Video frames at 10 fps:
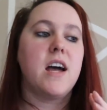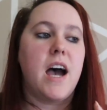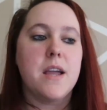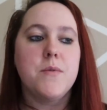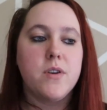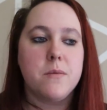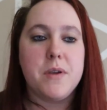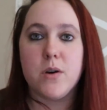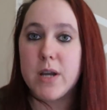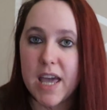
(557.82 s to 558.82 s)
i'm going to
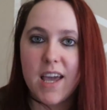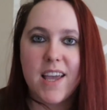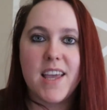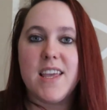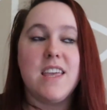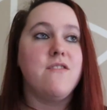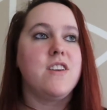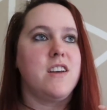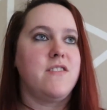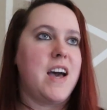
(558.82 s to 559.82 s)
be okay
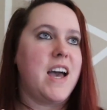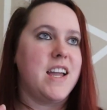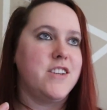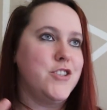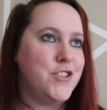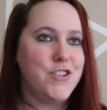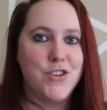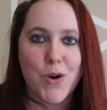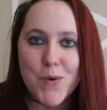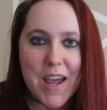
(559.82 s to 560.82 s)
even if i
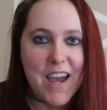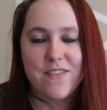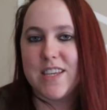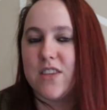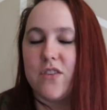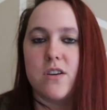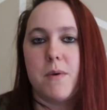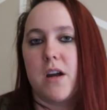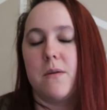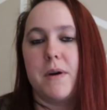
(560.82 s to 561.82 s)
don't have this certain
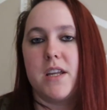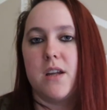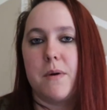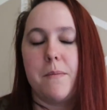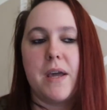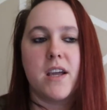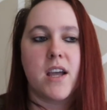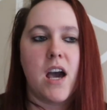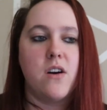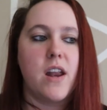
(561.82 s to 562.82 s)
amount of money in my bank
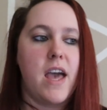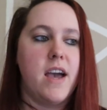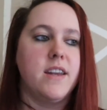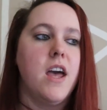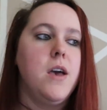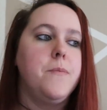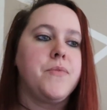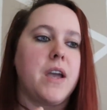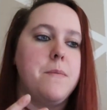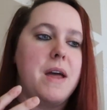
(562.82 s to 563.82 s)
account and
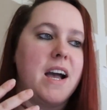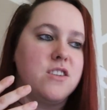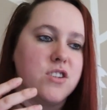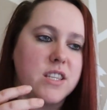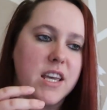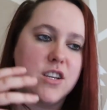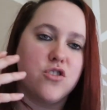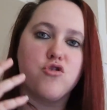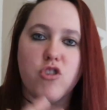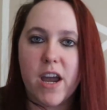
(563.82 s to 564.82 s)
I'm not just like
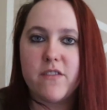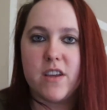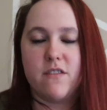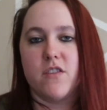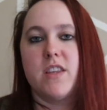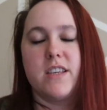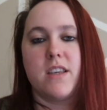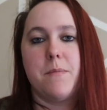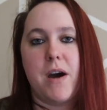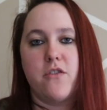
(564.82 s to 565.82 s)
striving for this
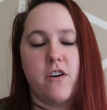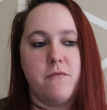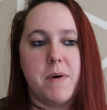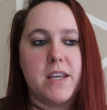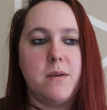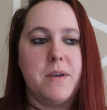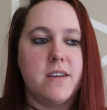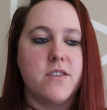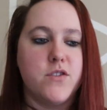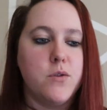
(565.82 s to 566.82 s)
amount of money
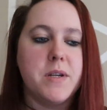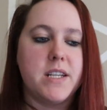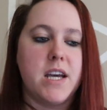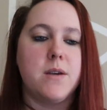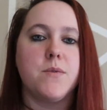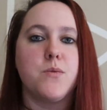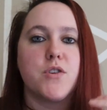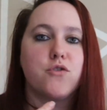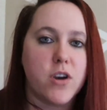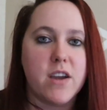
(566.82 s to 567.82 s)
because too many times we're
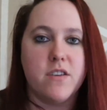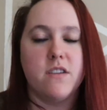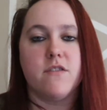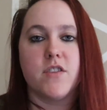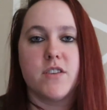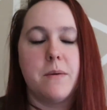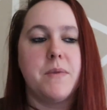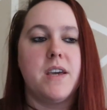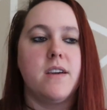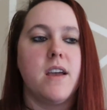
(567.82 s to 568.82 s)
striving for
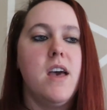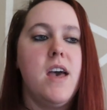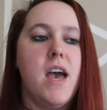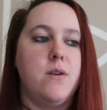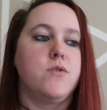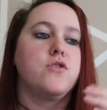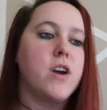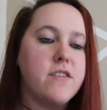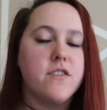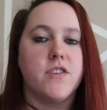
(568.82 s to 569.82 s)
something and we're
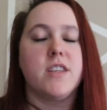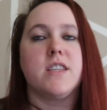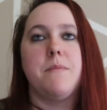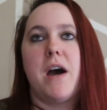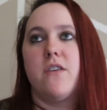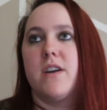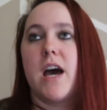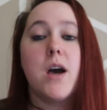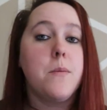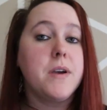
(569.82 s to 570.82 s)
striving for this amount.
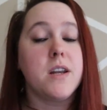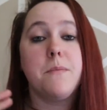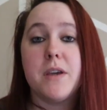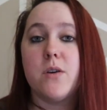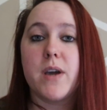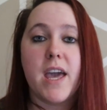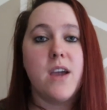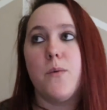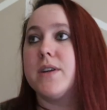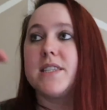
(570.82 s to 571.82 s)
Now I'm going to be
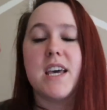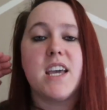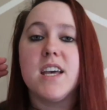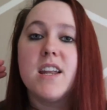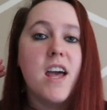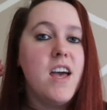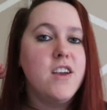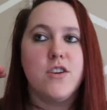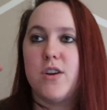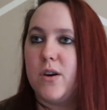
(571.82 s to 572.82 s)
okay once I hit,
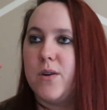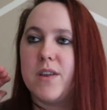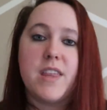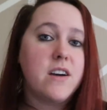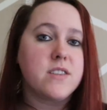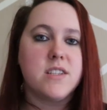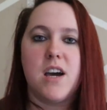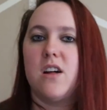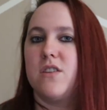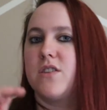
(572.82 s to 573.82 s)
you know, a thousand
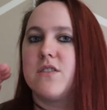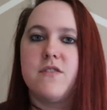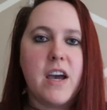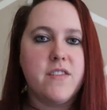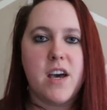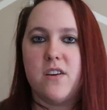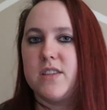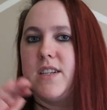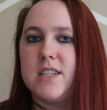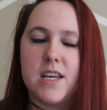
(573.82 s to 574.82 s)
dollars, five
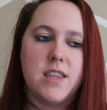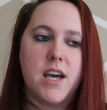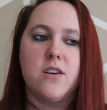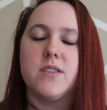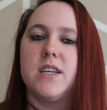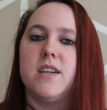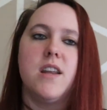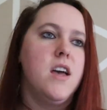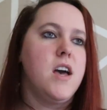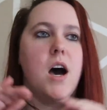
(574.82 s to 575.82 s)
thousand, ten
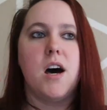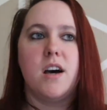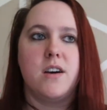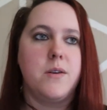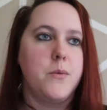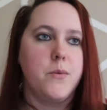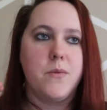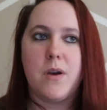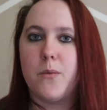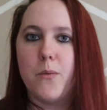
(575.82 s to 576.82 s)
thousand, uh,
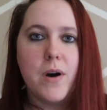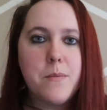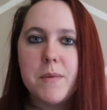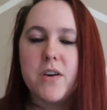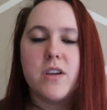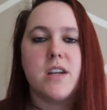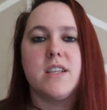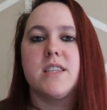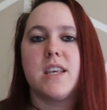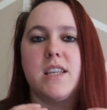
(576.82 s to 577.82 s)
one million.
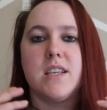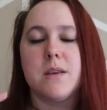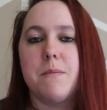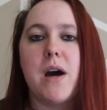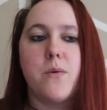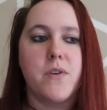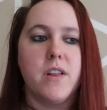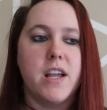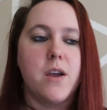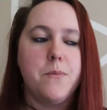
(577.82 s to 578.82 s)
It's like this amount where
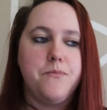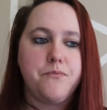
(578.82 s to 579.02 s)
like